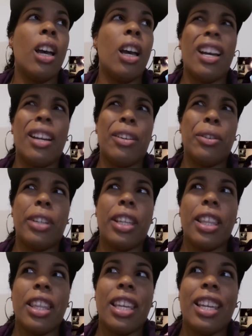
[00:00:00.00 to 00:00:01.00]
I don't really
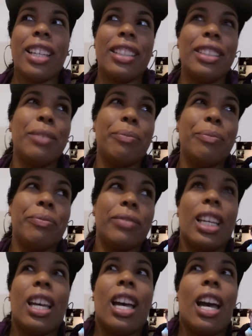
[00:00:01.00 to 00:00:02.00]
think,
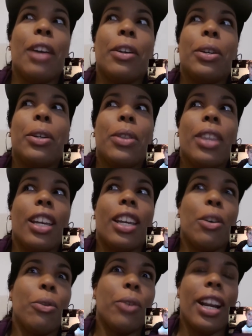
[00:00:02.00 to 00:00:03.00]
I really don't think her
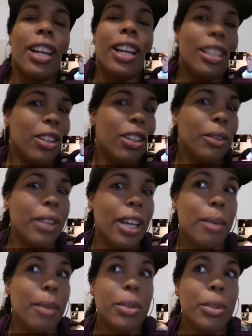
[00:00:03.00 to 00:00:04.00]
writing is all of
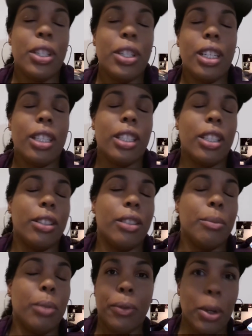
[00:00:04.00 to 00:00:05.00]
that, but she has good
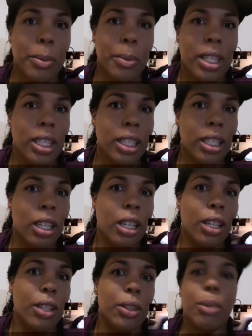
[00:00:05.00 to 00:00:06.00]
performance.
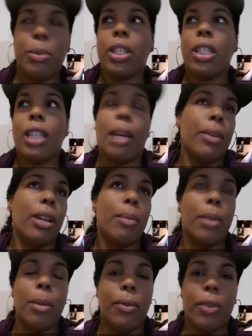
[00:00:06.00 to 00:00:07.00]
So I'm just stepping up my
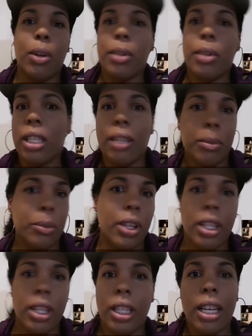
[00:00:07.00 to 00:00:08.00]
performance even more
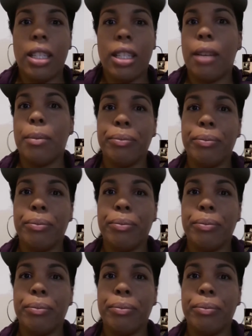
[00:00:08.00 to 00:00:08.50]
than last time.